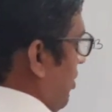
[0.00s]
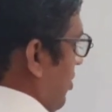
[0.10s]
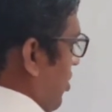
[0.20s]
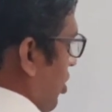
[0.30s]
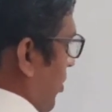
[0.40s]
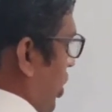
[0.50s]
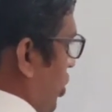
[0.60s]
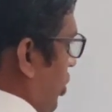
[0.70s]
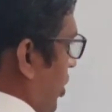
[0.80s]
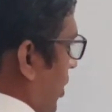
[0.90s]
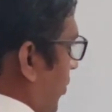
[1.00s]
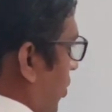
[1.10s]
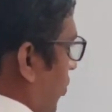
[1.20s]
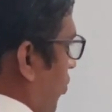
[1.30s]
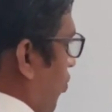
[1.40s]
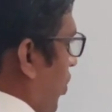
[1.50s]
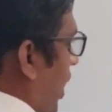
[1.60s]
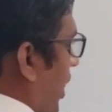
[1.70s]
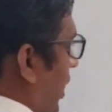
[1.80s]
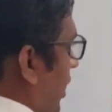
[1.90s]
Summation f of
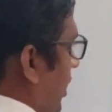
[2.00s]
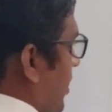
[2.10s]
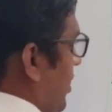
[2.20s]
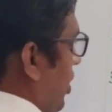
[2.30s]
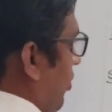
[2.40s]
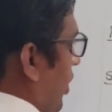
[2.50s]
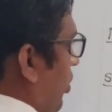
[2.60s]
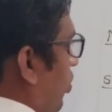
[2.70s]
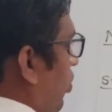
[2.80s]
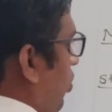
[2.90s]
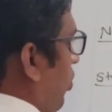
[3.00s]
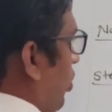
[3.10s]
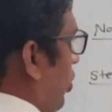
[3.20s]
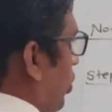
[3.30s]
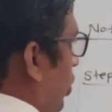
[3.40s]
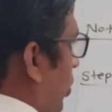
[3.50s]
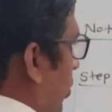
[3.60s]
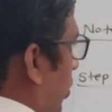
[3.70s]
y is equal to 0.